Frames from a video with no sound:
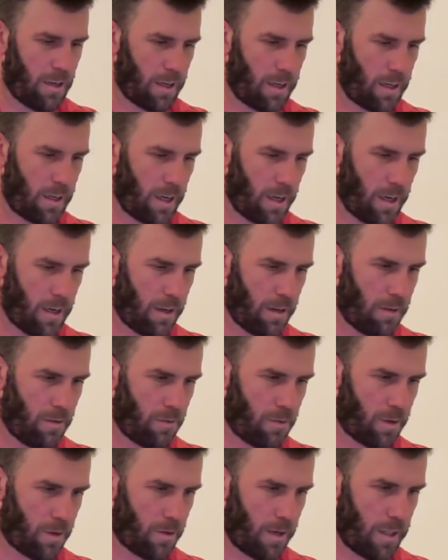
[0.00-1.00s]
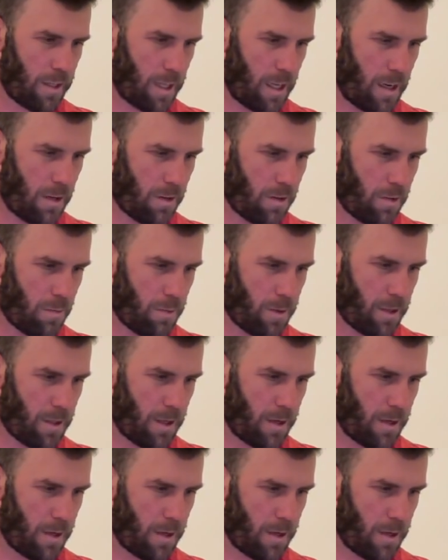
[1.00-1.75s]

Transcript: I kind of regret that a little bit.